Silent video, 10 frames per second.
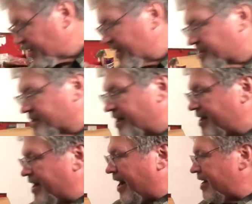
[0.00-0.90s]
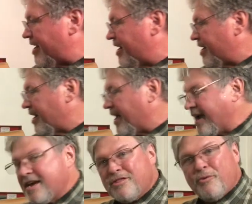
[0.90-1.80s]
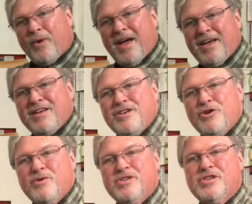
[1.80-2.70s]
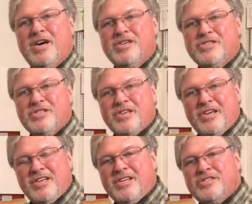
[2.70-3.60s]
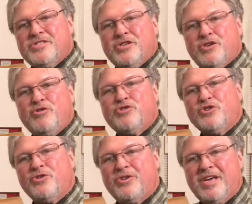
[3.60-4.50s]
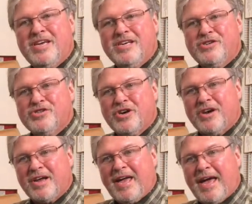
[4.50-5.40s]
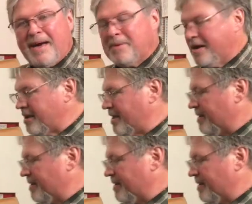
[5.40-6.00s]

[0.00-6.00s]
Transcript: It's not unlike the way you adjust an institutional hinge on a cabinet.